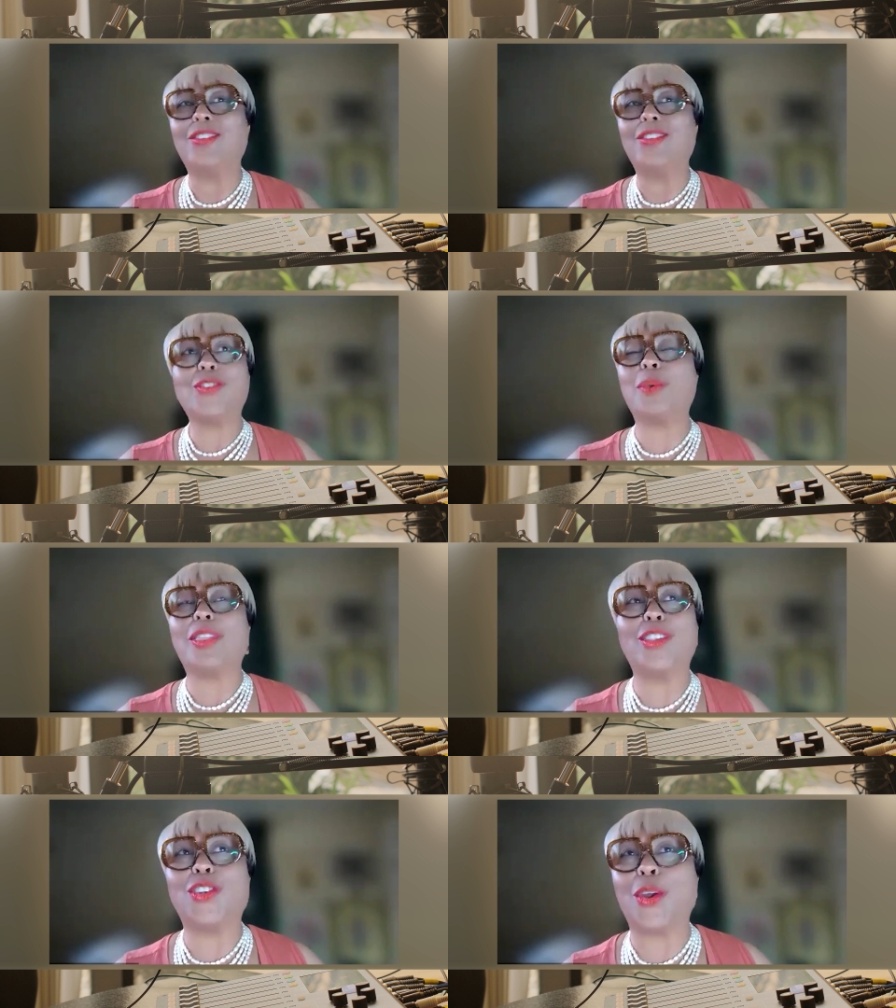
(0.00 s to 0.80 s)
Just with
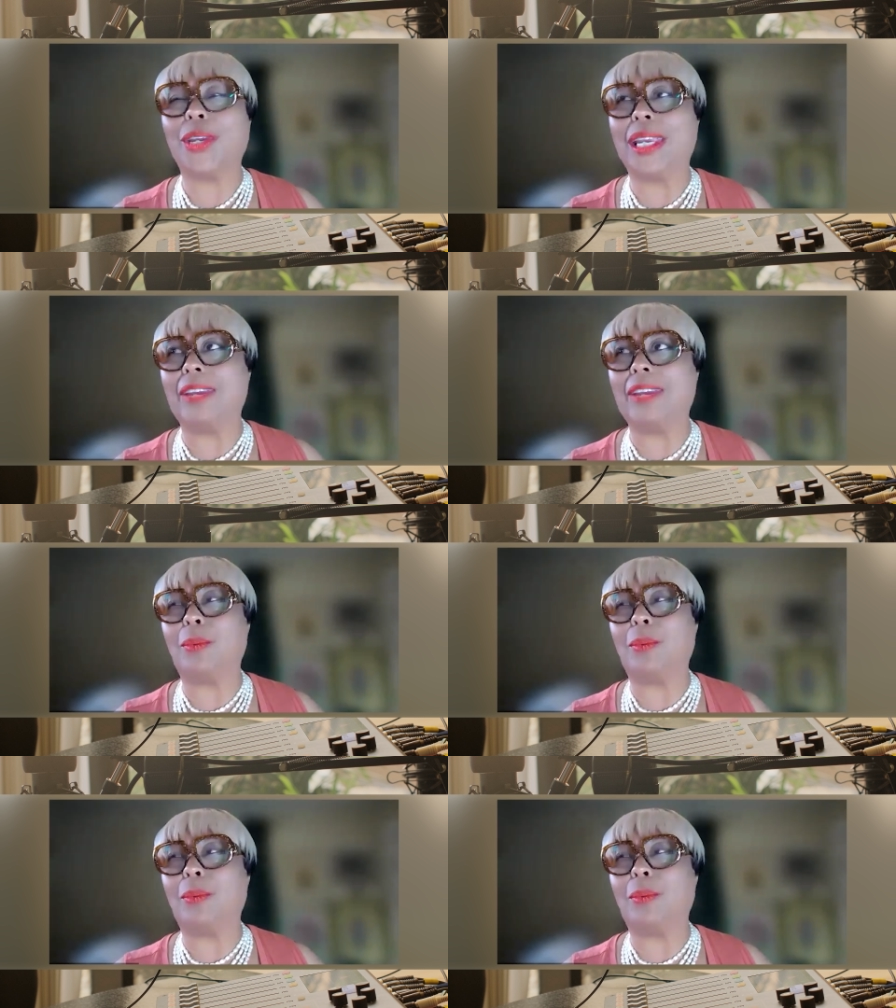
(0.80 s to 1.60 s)
his turkey
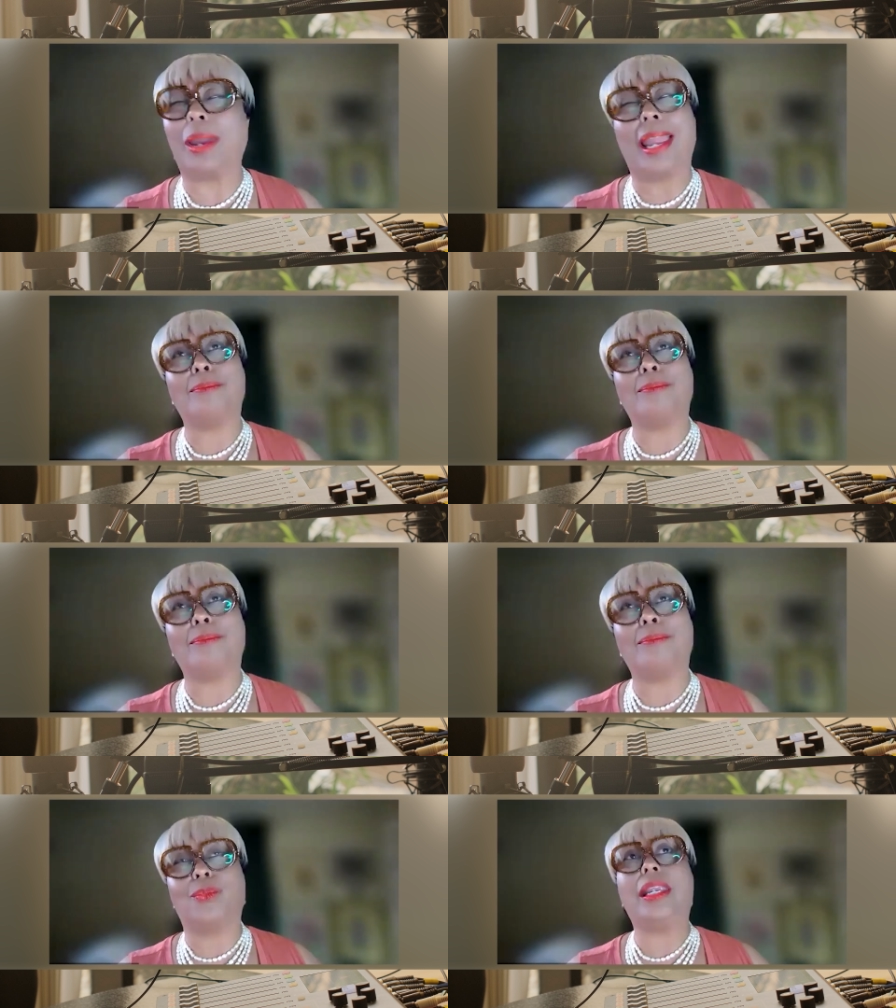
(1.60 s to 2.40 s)
giveaway, as
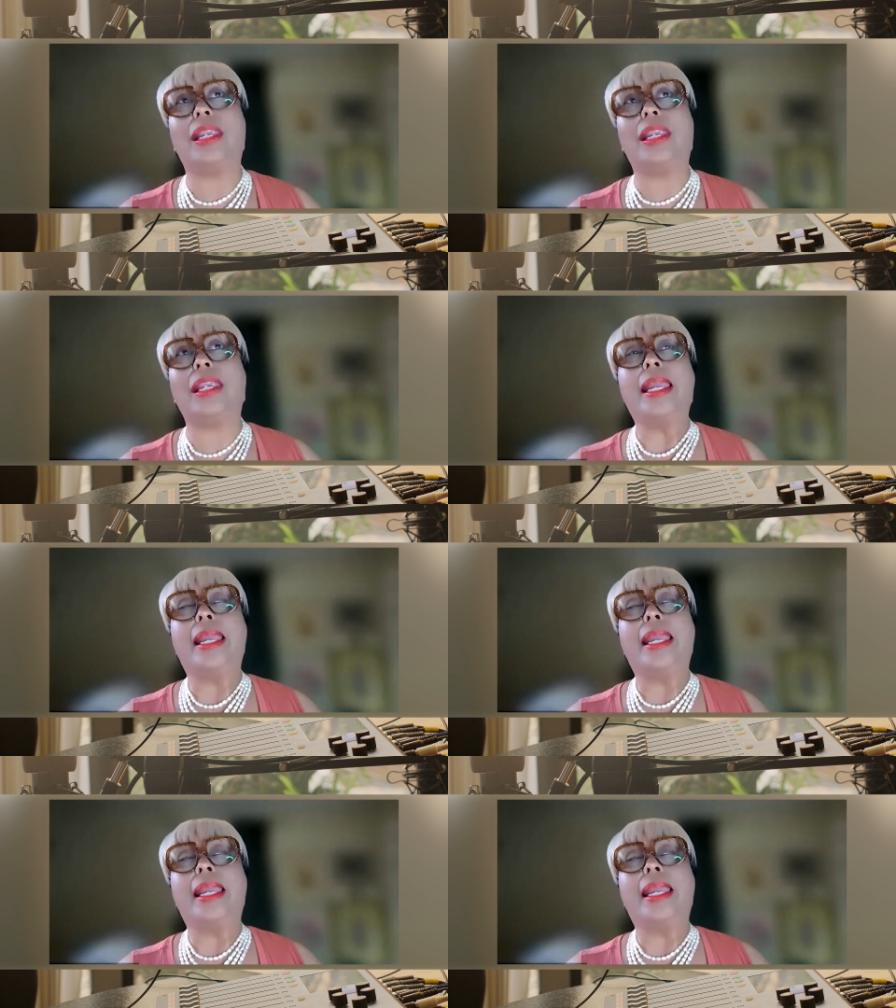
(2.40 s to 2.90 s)
I'm re